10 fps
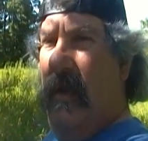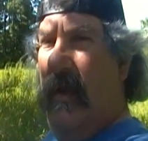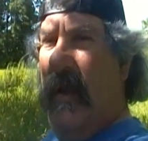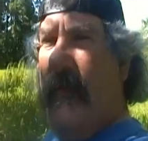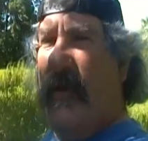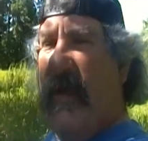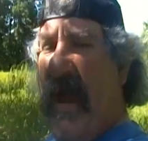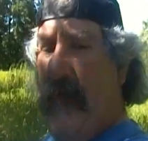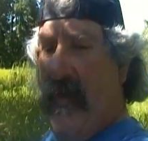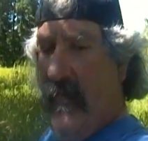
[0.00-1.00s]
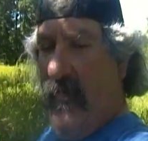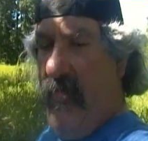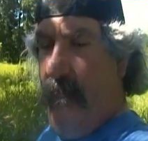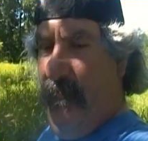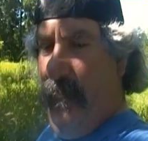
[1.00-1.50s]
You know, leave your
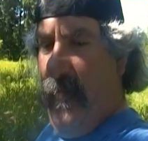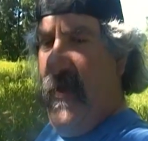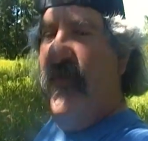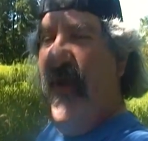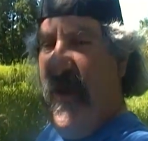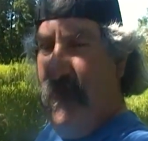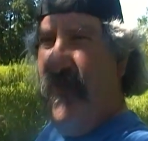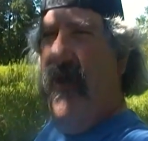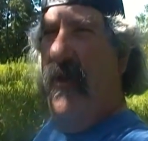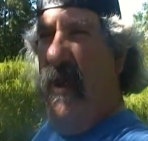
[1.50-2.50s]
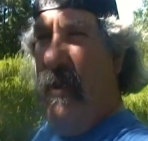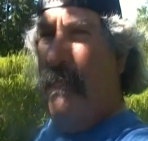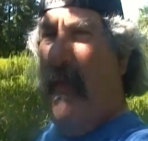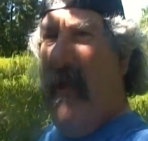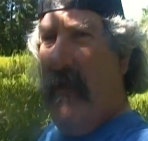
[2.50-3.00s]
comments. Do you think
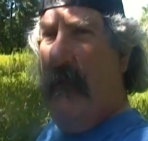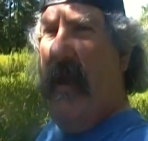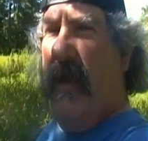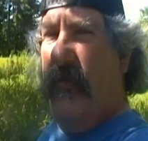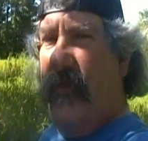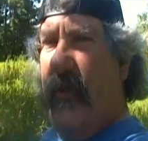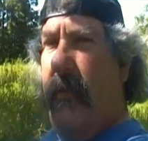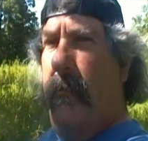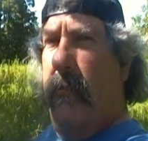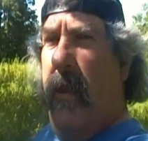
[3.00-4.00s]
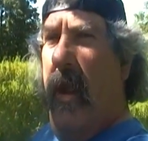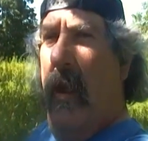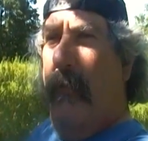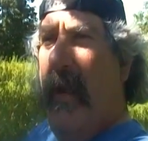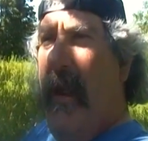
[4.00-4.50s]
our proud men
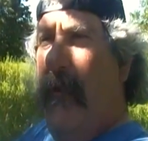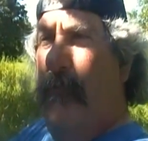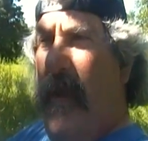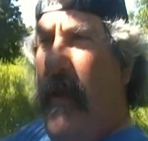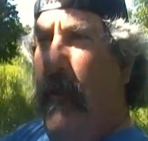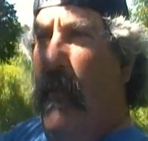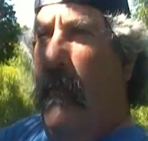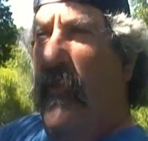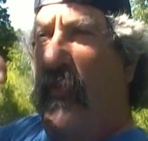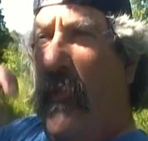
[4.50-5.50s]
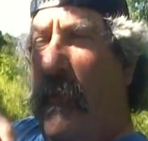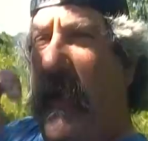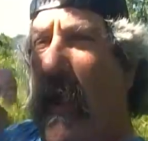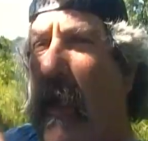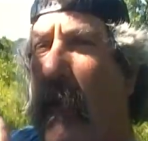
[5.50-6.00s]
and women
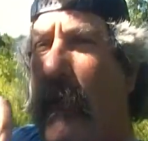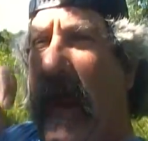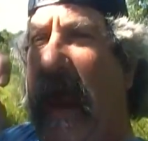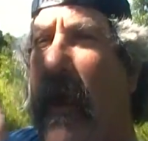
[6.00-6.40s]
should be armed